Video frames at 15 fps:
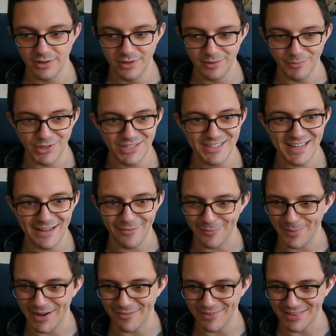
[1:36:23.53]
we're saved
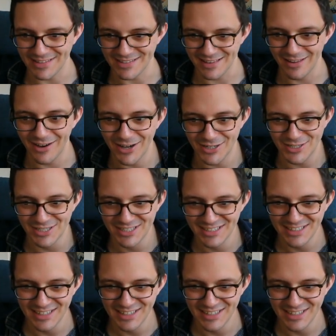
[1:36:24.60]
by having these large